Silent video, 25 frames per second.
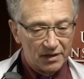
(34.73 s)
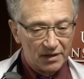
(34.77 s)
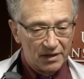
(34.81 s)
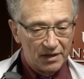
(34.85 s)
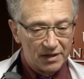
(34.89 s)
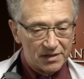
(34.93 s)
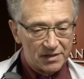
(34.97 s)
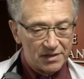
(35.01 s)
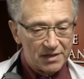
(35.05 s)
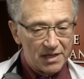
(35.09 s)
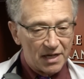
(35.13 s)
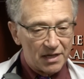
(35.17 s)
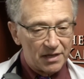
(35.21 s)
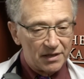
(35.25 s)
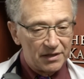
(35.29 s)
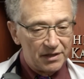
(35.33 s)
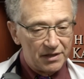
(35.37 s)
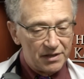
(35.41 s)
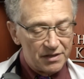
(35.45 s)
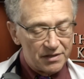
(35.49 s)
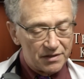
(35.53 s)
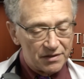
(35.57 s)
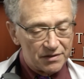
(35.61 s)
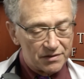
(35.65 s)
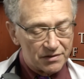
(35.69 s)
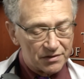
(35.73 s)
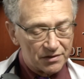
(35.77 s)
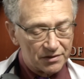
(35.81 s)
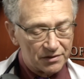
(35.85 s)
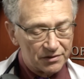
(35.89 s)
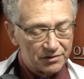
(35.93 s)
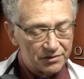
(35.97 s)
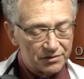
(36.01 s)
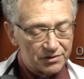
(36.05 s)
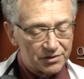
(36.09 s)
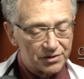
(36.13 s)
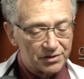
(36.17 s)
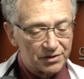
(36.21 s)
It's not an easy
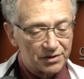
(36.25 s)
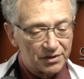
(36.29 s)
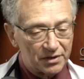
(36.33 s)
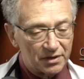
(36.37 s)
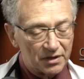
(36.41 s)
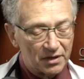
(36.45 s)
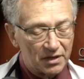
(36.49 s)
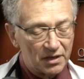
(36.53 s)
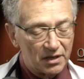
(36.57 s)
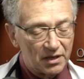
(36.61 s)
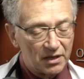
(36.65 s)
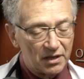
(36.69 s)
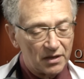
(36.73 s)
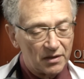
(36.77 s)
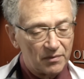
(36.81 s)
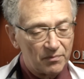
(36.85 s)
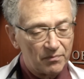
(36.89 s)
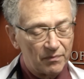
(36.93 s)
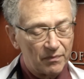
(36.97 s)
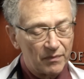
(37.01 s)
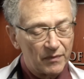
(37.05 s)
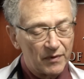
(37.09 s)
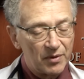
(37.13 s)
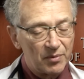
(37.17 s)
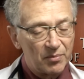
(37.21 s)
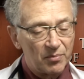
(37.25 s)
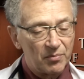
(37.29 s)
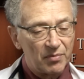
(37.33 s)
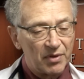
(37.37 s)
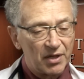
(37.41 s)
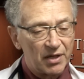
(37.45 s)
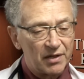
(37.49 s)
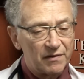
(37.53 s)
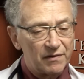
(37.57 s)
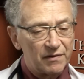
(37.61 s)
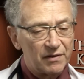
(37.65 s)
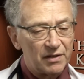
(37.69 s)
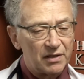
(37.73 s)
solution, um, but
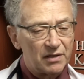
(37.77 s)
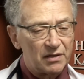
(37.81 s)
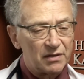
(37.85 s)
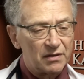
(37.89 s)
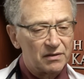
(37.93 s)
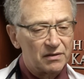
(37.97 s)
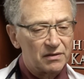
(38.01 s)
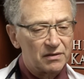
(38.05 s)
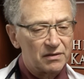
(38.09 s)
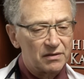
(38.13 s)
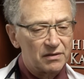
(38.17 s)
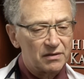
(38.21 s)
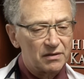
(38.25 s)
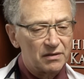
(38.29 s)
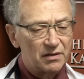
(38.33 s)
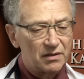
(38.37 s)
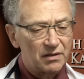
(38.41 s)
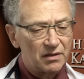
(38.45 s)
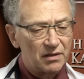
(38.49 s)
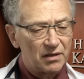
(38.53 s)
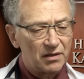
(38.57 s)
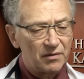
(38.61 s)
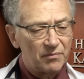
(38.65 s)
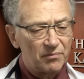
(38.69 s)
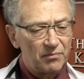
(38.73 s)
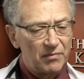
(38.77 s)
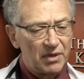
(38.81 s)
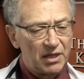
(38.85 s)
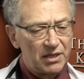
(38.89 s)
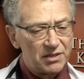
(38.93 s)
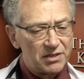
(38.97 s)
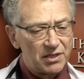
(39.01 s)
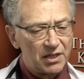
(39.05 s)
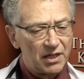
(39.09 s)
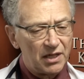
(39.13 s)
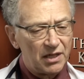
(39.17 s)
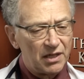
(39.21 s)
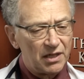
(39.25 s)
I think Uh,
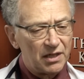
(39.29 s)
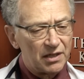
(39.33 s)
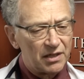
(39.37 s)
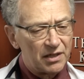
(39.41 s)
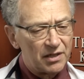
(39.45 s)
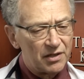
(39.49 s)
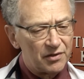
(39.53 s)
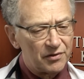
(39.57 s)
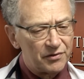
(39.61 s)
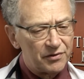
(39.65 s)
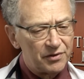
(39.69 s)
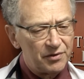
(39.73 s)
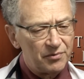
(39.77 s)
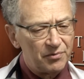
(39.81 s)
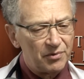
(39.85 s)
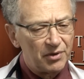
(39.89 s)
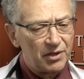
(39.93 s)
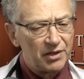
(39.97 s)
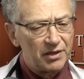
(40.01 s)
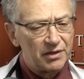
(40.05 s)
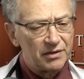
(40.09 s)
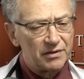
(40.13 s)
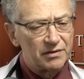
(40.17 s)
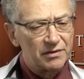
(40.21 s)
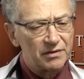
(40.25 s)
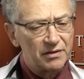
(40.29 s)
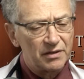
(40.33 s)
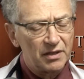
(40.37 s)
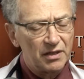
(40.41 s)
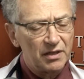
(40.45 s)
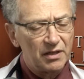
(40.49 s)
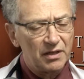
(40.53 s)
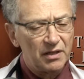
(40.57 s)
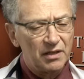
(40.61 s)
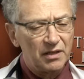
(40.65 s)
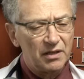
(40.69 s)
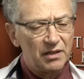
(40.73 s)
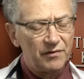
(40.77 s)
maintaining a healthy weight,
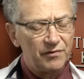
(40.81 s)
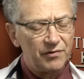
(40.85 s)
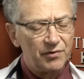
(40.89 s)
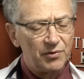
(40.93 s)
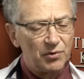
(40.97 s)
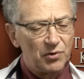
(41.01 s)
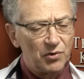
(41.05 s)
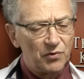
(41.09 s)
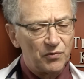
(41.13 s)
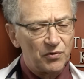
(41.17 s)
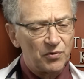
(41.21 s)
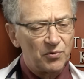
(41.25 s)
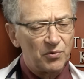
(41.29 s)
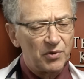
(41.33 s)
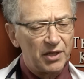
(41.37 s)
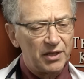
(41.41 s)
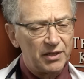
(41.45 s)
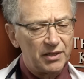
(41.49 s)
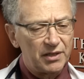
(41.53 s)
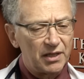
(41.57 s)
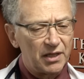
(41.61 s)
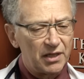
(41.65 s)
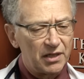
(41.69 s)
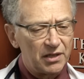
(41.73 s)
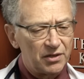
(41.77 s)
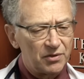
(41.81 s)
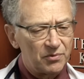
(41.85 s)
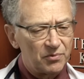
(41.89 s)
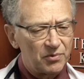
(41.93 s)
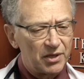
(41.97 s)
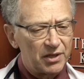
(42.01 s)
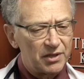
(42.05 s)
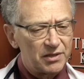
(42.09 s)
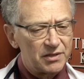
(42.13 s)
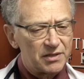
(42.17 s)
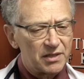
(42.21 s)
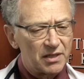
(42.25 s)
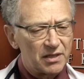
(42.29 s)
if you're overweight, getting your
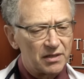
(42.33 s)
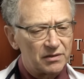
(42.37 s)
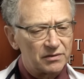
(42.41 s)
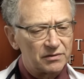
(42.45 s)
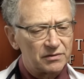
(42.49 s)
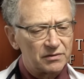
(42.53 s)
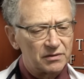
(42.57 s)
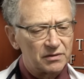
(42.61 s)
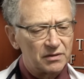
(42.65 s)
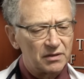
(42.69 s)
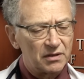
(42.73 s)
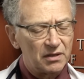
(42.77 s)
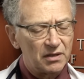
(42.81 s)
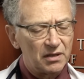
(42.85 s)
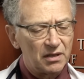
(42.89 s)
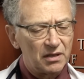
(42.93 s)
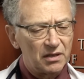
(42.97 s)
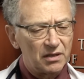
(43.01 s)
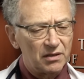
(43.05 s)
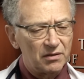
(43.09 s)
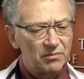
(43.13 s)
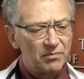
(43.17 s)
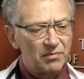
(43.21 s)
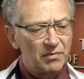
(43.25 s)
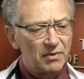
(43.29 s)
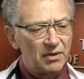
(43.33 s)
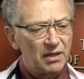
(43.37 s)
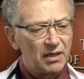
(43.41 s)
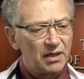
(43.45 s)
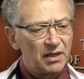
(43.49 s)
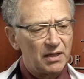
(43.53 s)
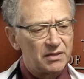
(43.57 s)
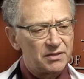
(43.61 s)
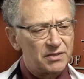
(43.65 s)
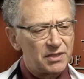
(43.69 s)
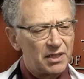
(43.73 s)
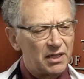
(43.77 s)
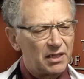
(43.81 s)
weight down, um,
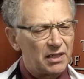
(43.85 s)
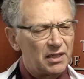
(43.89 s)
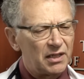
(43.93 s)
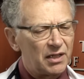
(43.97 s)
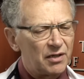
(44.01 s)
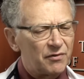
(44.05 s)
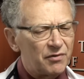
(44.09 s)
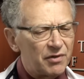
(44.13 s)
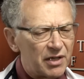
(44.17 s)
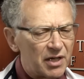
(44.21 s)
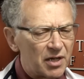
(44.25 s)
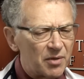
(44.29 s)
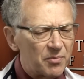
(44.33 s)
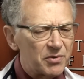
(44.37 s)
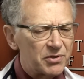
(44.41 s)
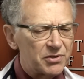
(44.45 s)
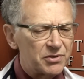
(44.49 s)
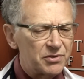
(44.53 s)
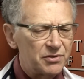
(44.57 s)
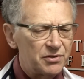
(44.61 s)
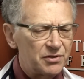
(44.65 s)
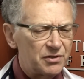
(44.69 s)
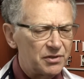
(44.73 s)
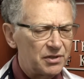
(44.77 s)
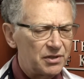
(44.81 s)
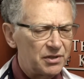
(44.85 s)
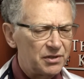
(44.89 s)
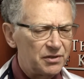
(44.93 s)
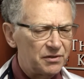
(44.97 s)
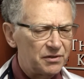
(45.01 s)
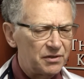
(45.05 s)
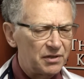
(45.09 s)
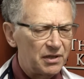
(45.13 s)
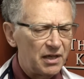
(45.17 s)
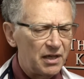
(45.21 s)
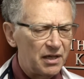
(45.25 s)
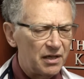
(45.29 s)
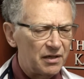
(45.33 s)
and taking every opportunity you
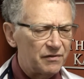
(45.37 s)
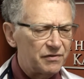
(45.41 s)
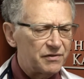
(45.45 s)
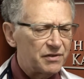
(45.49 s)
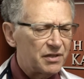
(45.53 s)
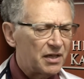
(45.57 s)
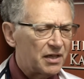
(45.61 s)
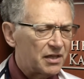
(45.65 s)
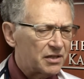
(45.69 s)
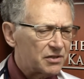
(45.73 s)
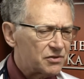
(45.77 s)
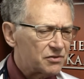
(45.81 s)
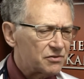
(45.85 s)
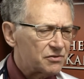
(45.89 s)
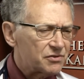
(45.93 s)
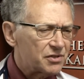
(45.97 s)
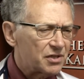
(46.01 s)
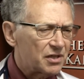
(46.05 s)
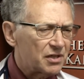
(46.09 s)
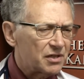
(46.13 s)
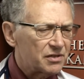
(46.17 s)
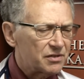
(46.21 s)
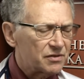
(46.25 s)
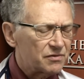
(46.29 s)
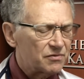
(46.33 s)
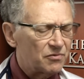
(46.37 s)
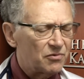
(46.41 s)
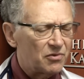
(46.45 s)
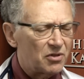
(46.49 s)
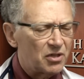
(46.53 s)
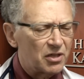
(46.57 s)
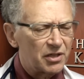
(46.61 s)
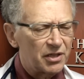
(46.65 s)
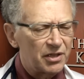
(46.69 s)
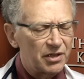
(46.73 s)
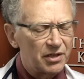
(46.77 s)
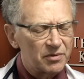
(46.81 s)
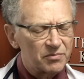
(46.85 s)
have to exercise,
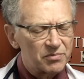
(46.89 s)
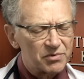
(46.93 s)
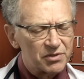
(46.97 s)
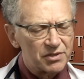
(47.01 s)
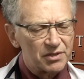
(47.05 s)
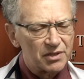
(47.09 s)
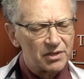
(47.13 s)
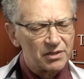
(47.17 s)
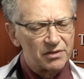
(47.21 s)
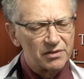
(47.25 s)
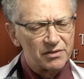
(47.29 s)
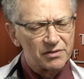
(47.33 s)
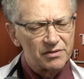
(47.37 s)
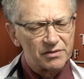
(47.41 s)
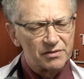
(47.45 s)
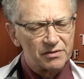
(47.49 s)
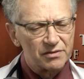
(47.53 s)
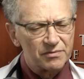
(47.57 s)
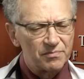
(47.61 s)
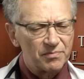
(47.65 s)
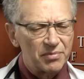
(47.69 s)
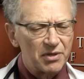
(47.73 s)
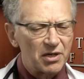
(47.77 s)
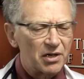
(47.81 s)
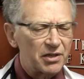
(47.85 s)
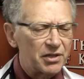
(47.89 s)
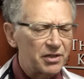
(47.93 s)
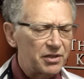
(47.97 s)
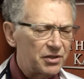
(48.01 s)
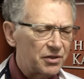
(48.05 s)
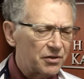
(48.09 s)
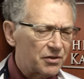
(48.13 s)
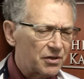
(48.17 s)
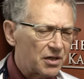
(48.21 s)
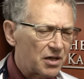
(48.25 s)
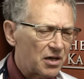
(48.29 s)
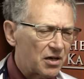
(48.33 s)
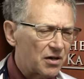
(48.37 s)
walking upstairs, parking
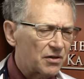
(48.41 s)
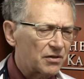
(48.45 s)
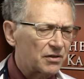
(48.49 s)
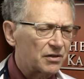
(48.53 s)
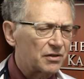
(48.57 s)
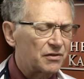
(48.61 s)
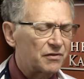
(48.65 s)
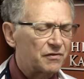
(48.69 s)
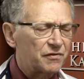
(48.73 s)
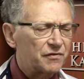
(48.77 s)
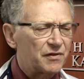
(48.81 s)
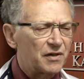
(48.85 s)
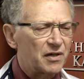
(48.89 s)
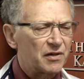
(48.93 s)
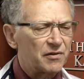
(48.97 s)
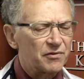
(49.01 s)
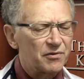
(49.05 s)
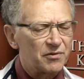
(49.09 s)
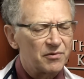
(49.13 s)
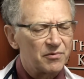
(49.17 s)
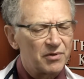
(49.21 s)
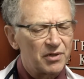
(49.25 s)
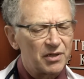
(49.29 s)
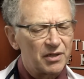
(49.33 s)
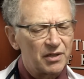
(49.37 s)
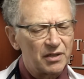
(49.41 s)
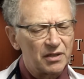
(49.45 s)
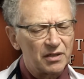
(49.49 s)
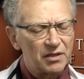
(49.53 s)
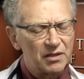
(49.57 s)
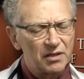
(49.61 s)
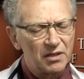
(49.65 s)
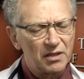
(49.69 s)
your car a little farther away.